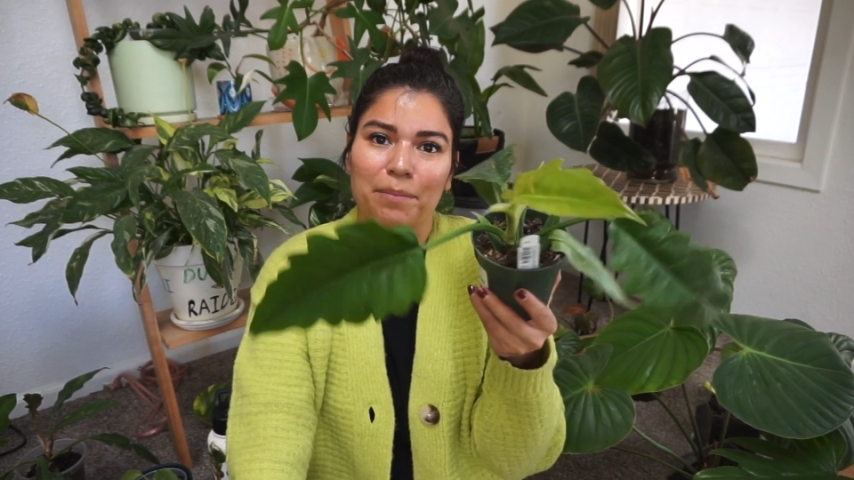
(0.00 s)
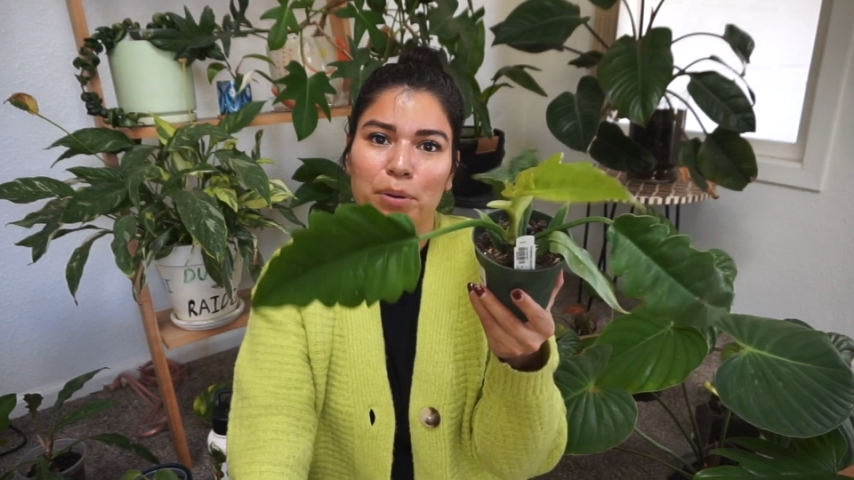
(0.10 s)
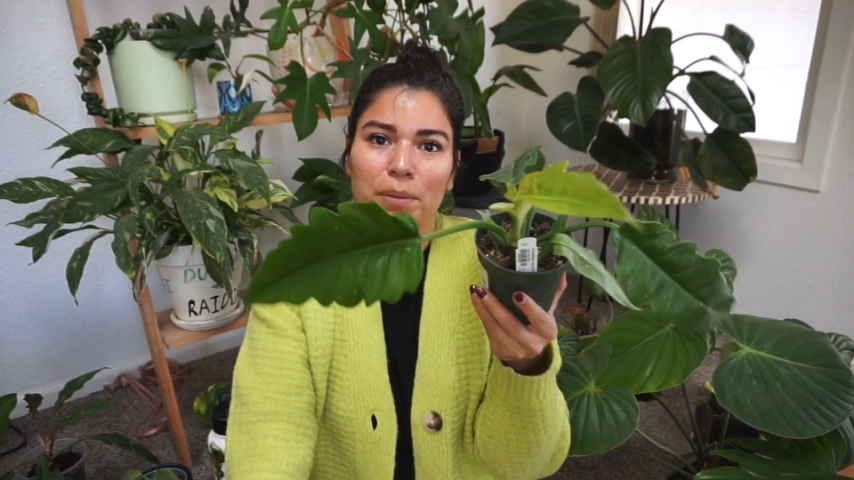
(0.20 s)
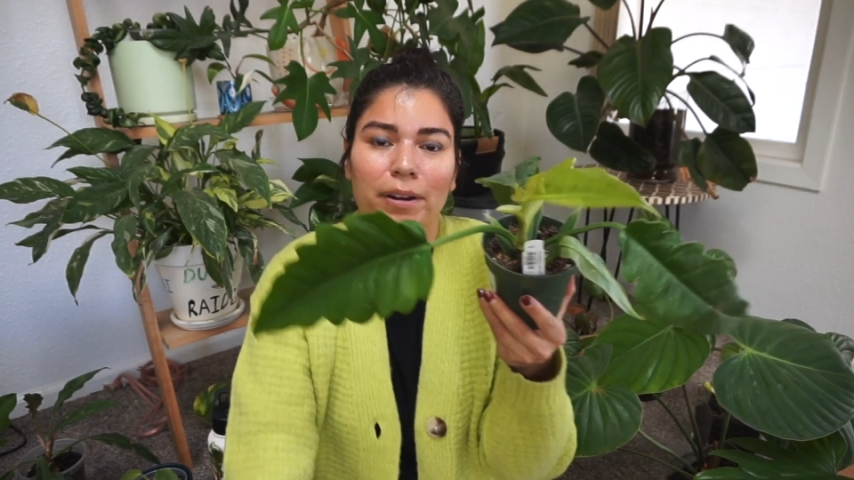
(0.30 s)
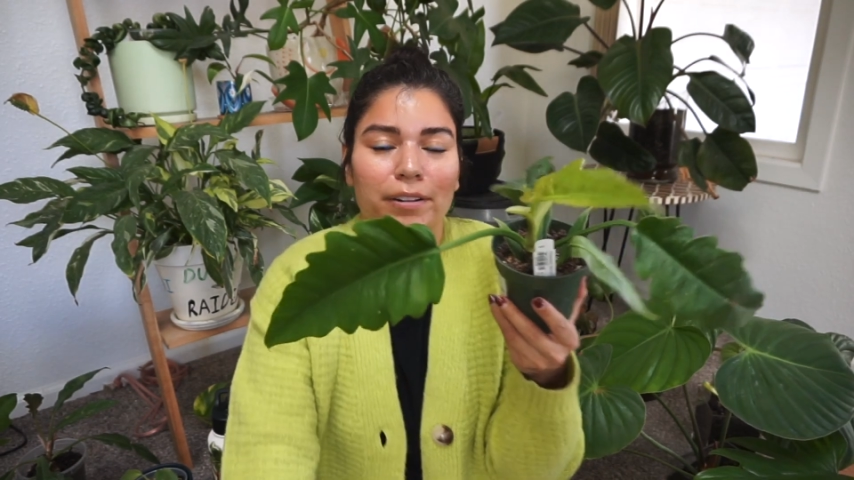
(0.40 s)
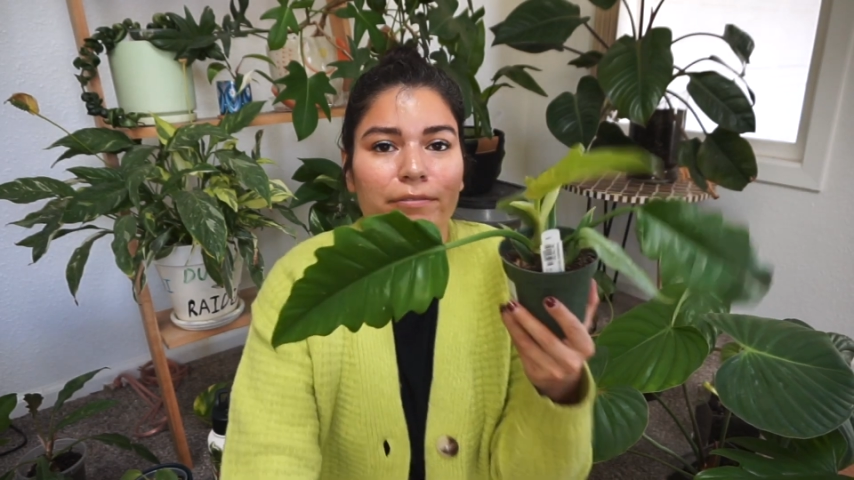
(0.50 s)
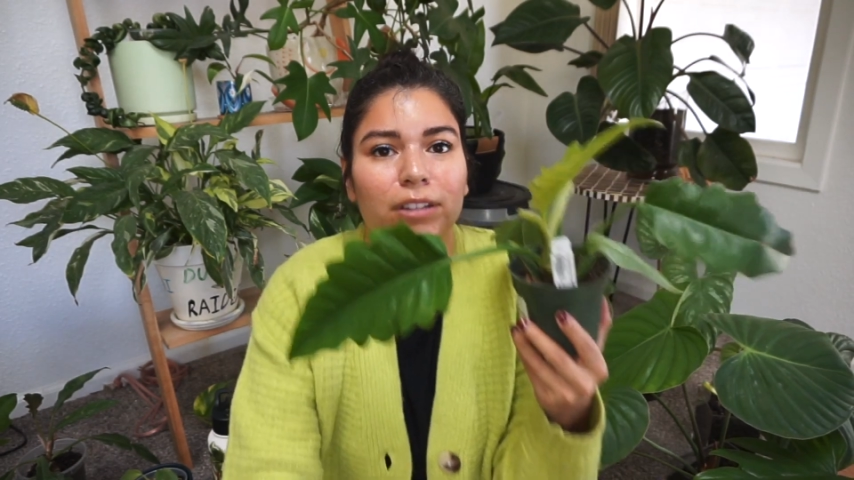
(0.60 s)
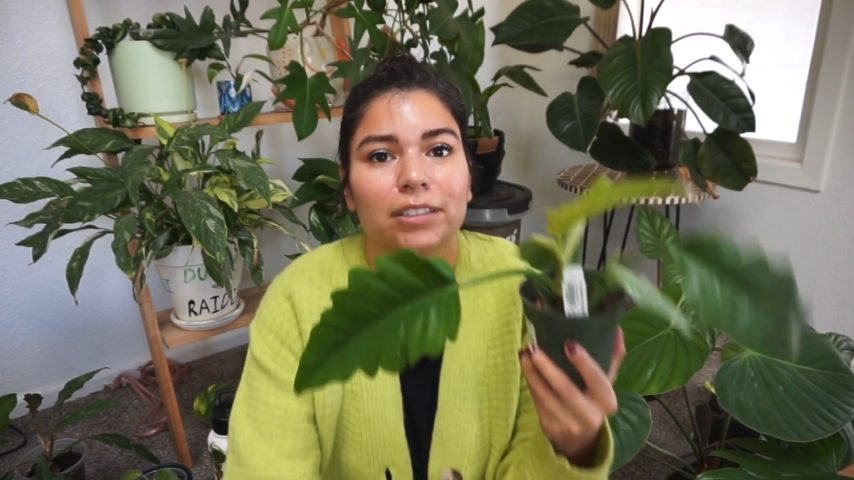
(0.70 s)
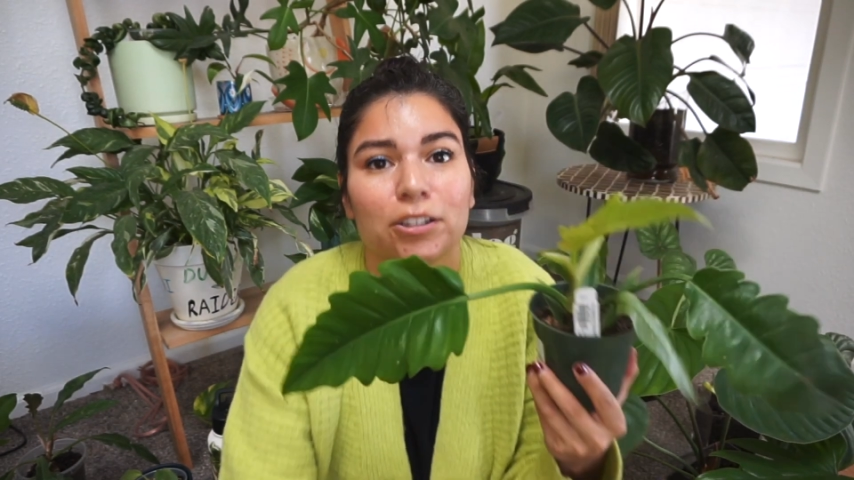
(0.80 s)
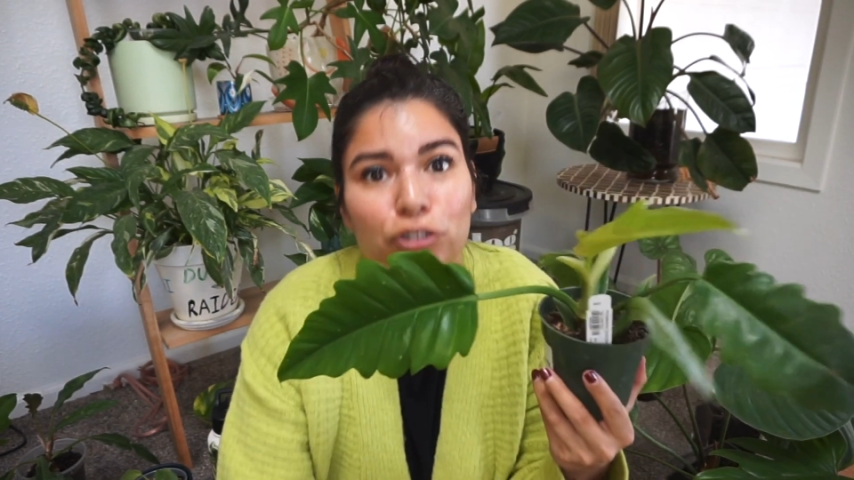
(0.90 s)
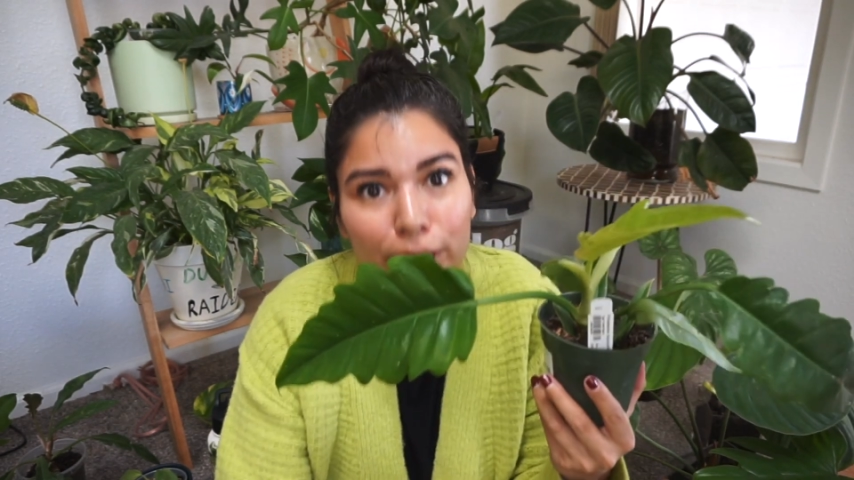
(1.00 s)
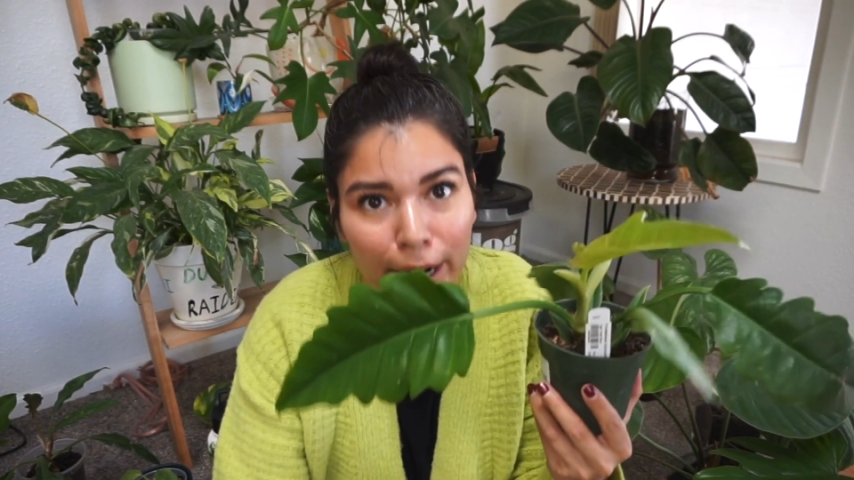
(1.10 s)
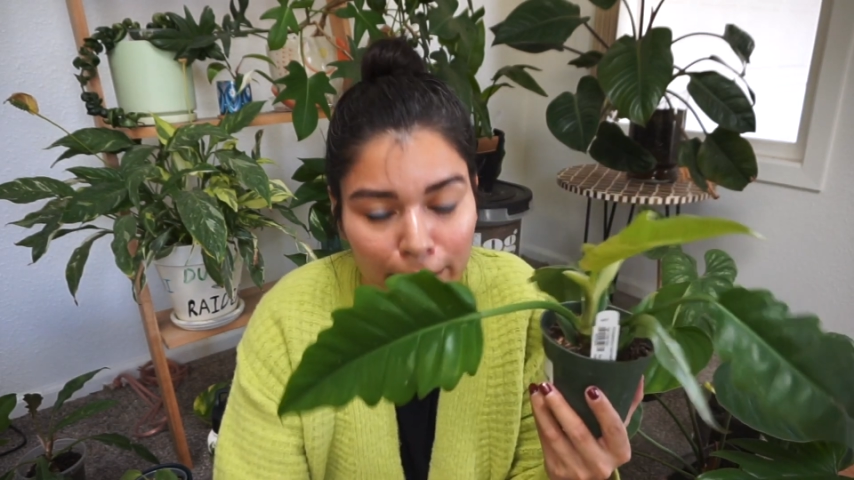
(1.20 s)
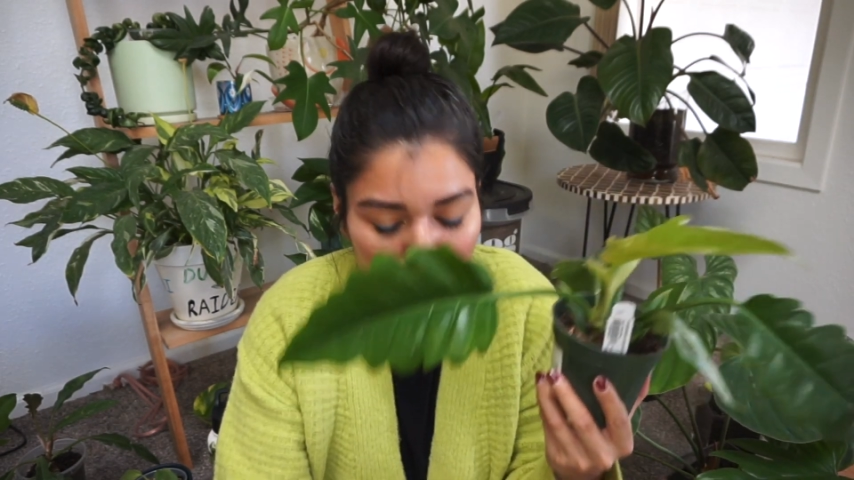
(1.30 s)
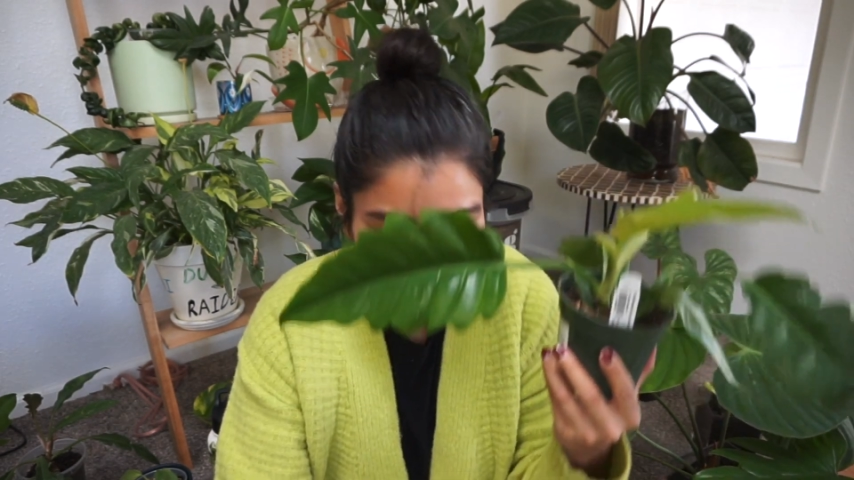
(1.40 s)
put him under Philodendron
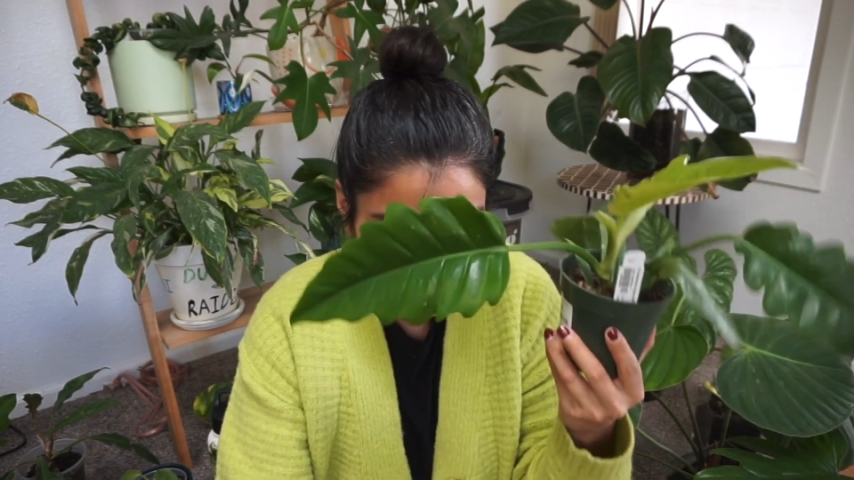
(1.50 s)
Nero,